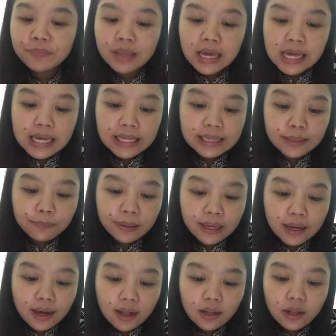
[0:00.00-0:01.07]
A
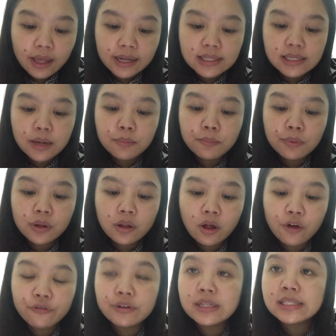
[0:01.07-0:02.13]
typical example
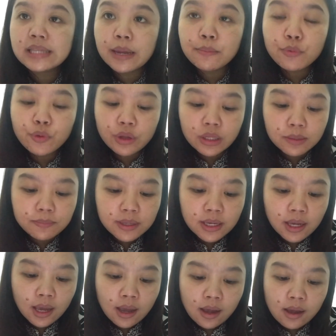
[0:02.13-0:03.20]
of the same will
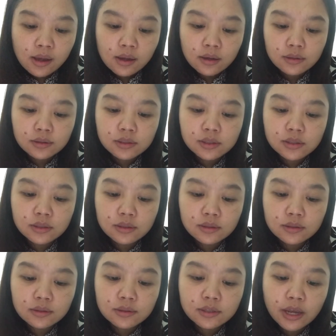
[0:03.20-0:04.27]
be
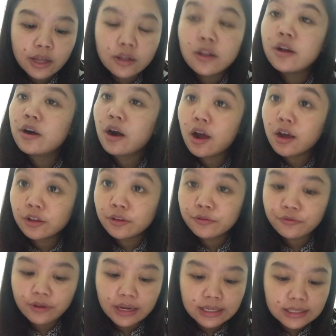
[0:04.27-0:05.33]
tailor
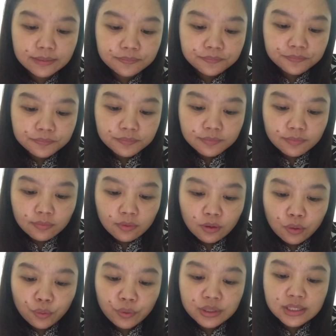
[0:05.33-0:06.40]
outfit,
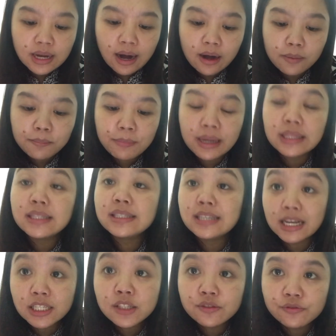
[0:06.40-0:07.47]
which are made
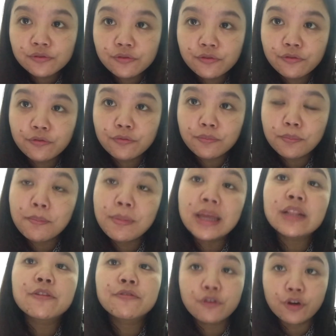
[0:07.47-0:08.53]

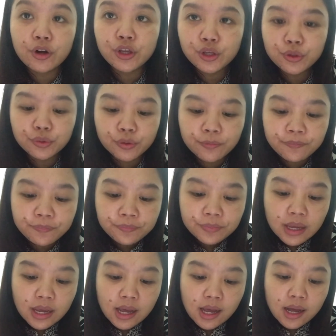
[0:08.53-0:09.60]
for you,
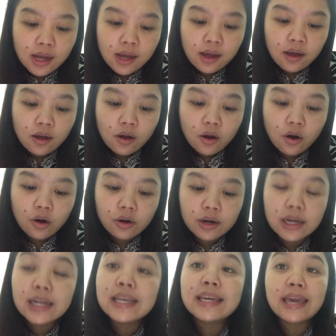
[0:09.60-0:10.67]
or
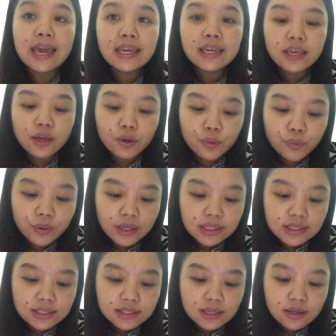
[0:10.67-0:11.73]
a cake
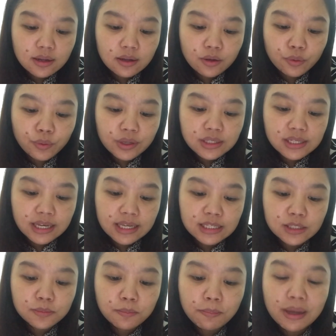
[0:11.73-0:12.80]
which
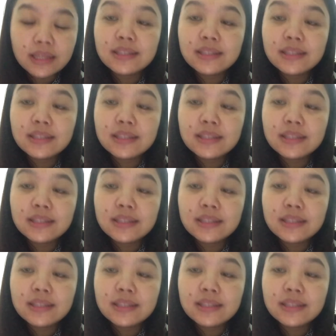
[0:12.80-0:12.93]
is made